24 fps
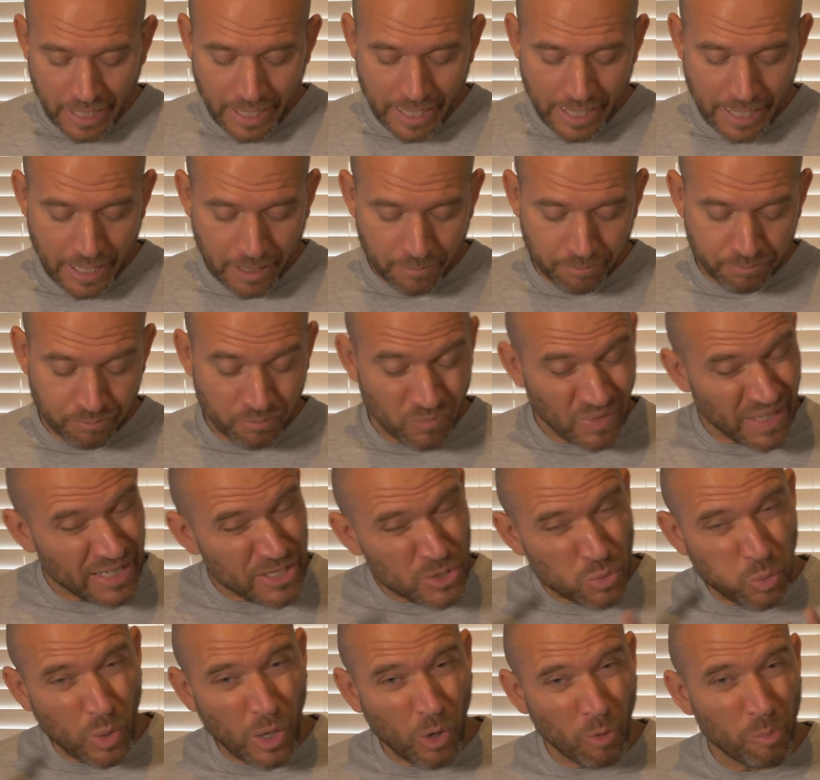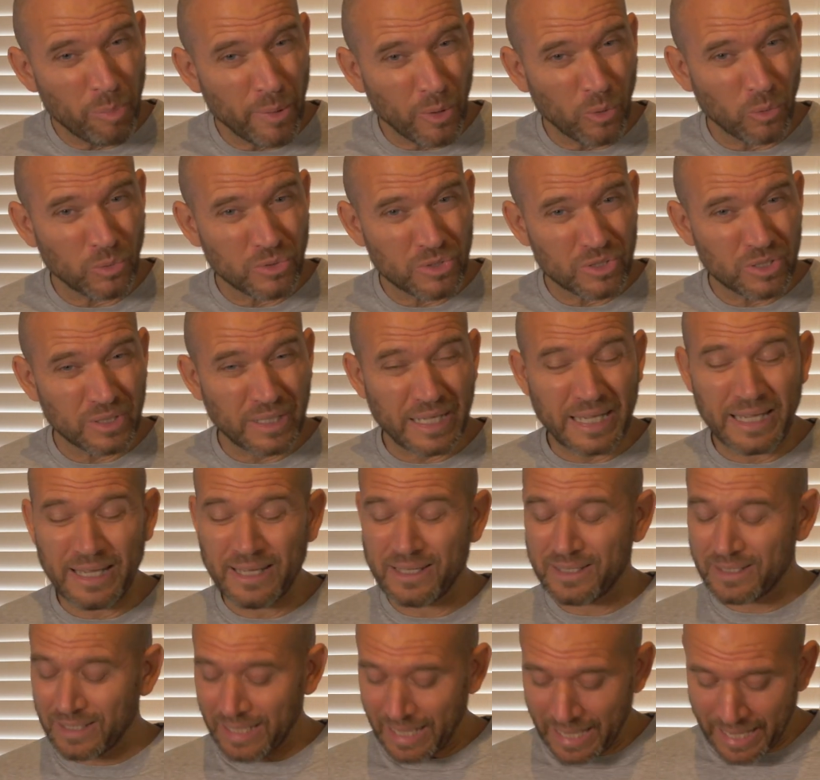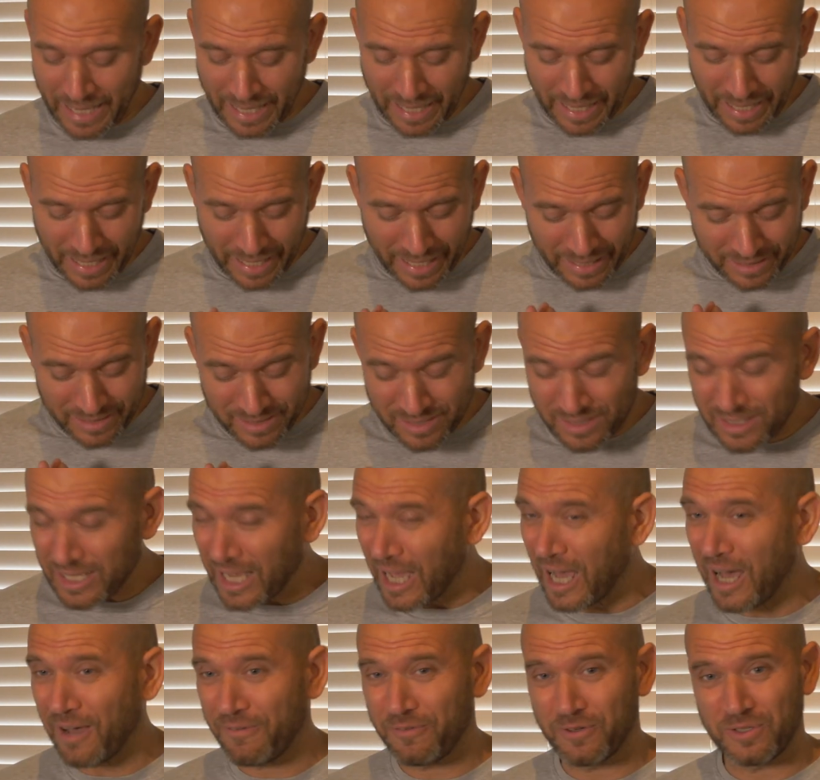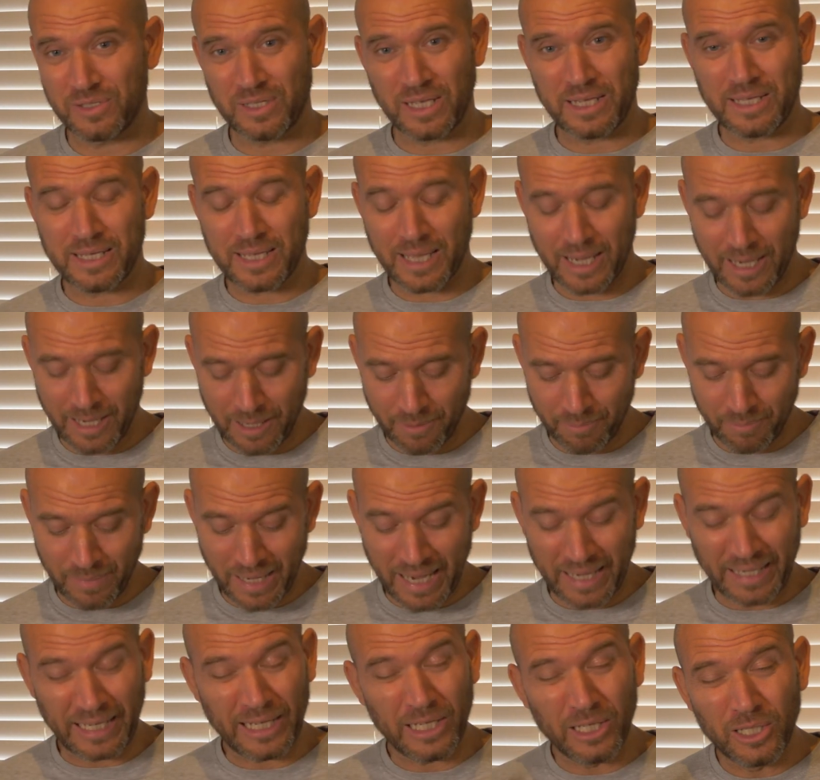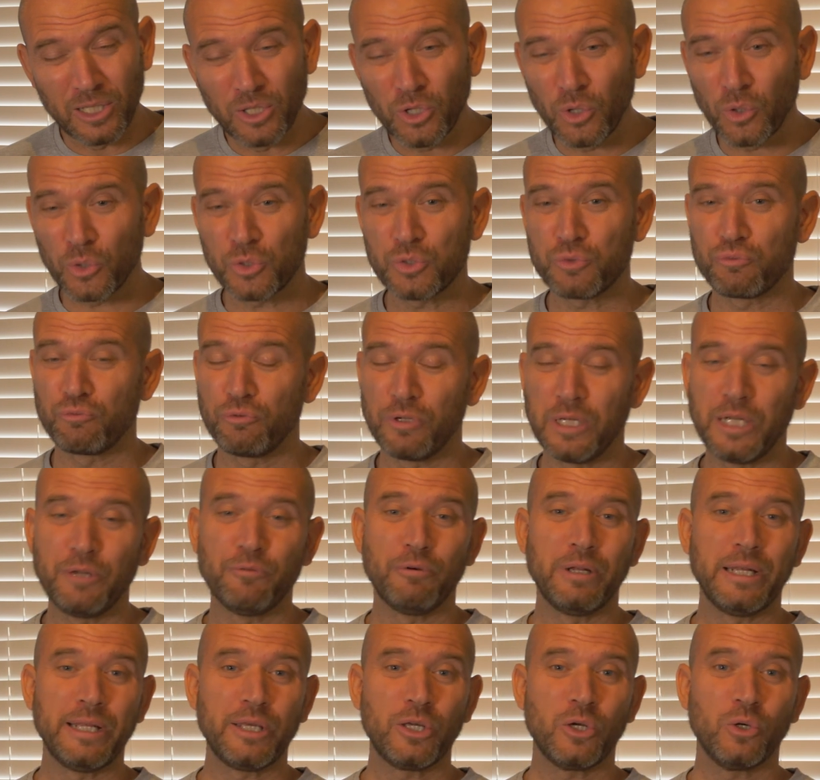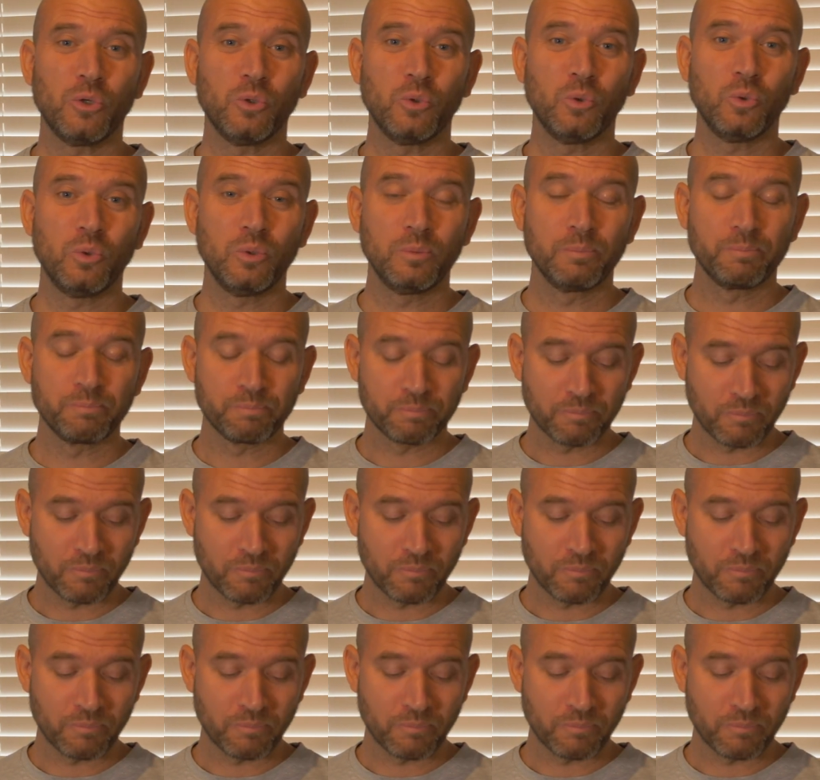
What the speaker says: It's well built, it is as tough as they come, and it looks really cool.